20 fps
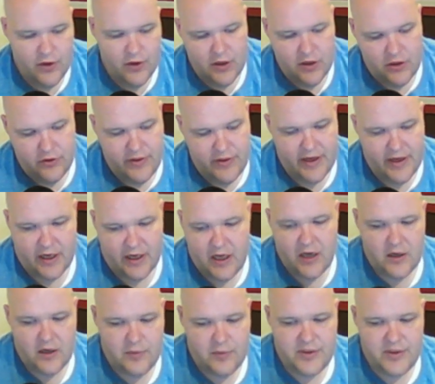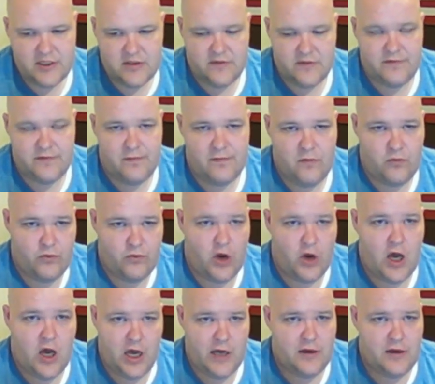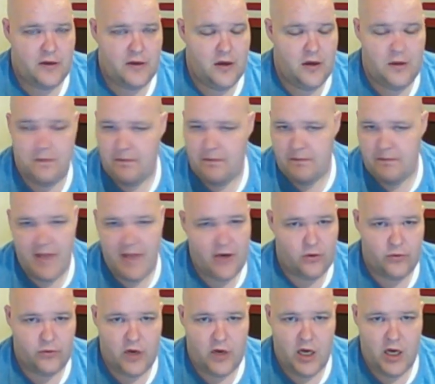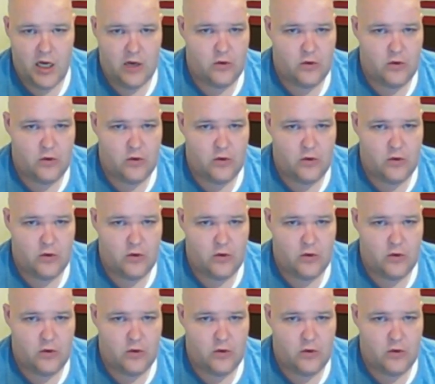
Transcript: you then cut a piece of rod, a metal rod,